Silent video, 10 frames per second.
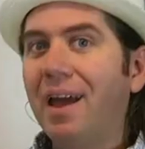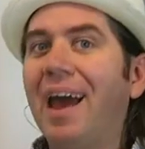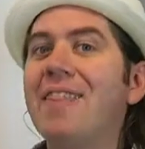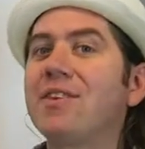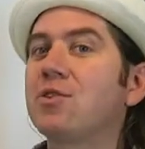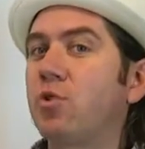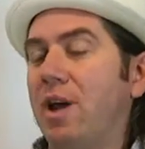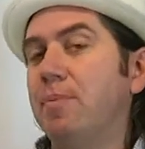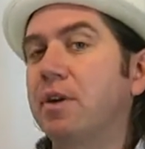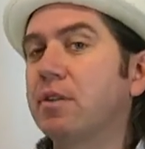And this is
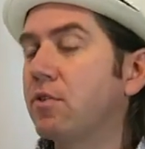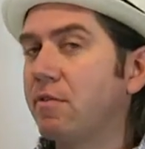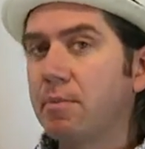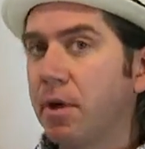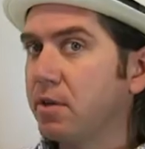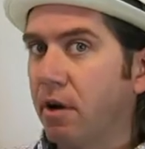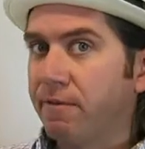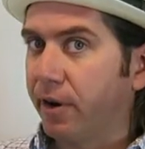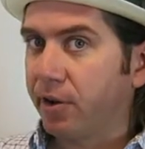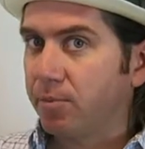great because the Sauvignon Blancs aren't
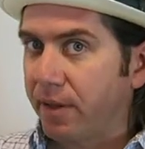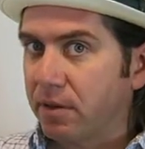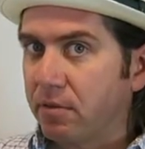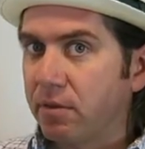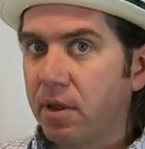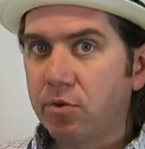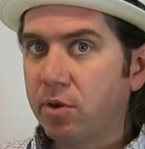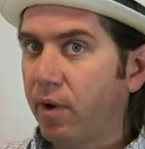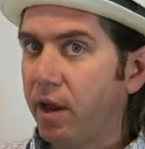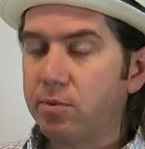very expensive. They
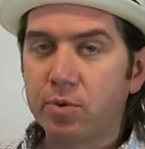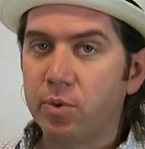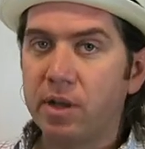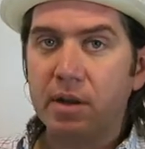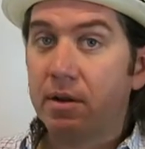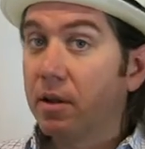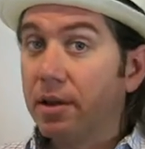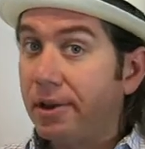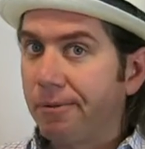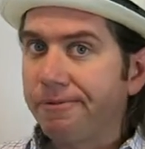usually range between,
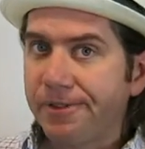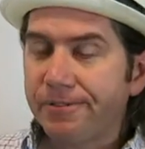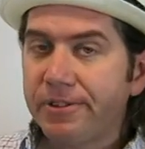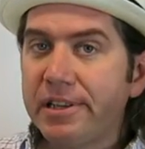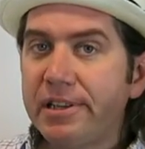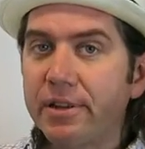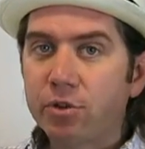you know, $15 to